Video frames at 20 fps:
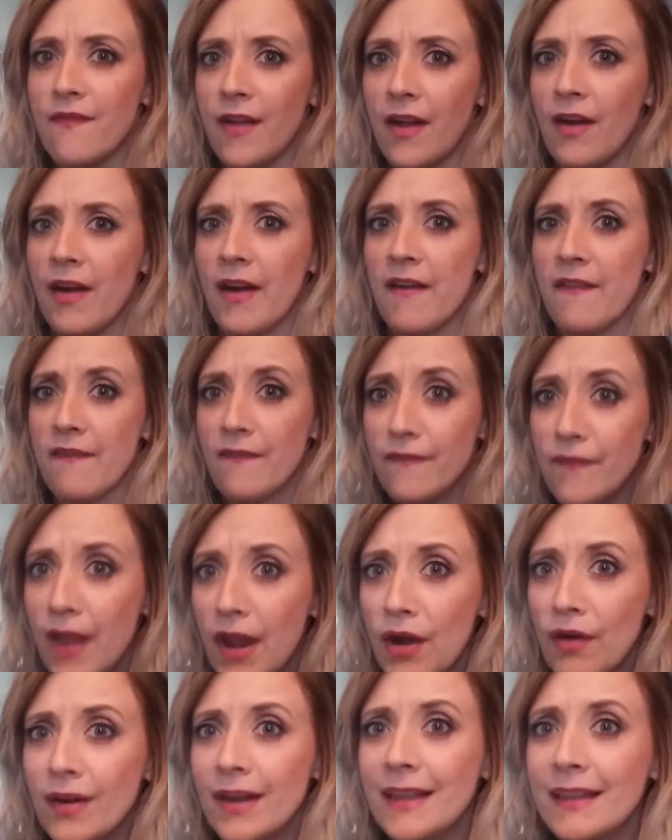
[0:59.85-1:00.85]
very,
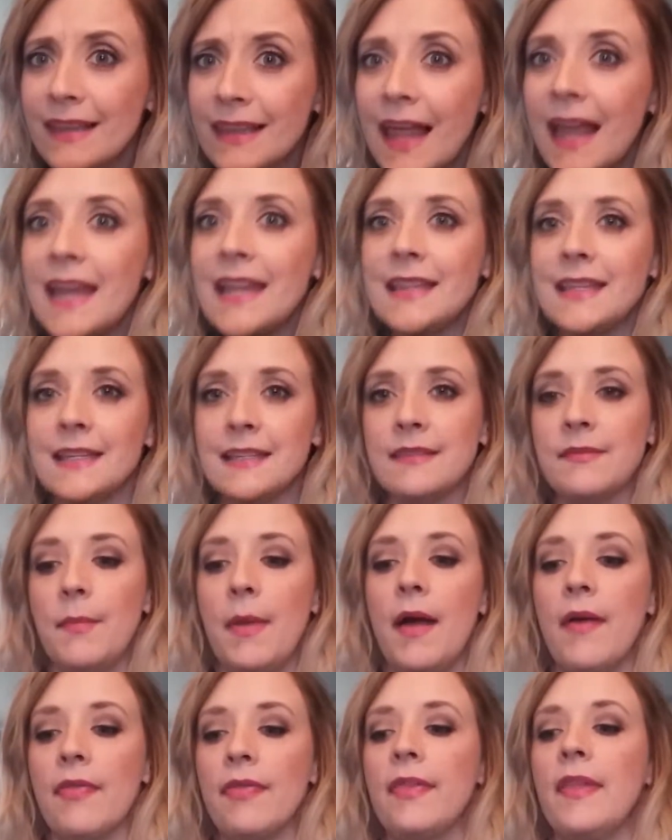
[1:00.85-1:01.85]
very light this
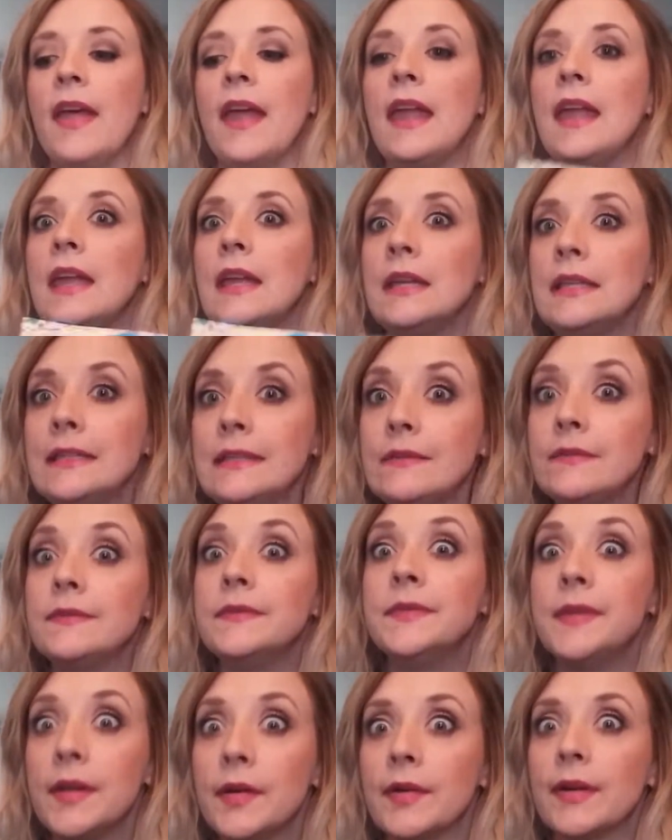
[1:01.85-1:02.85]
month, like
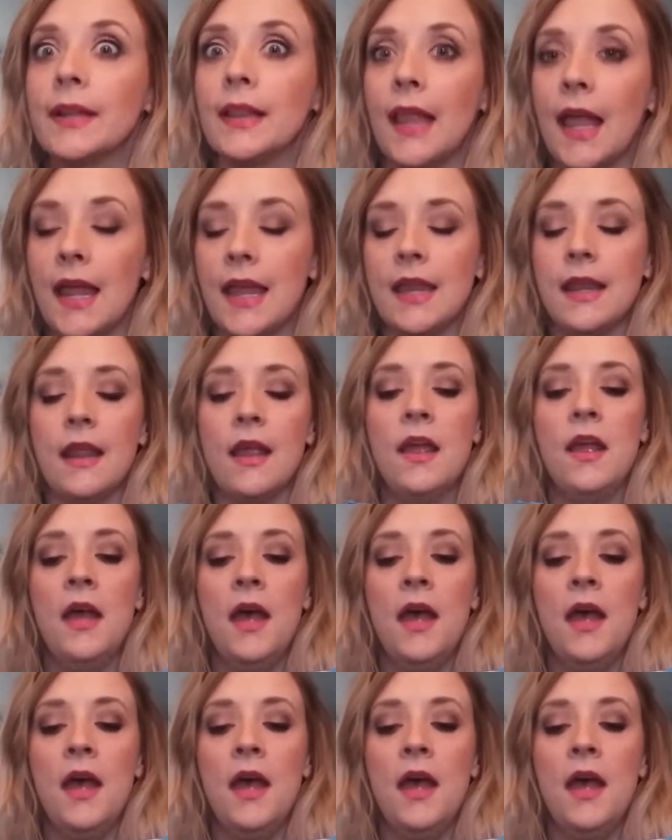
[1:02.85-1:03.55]
very light.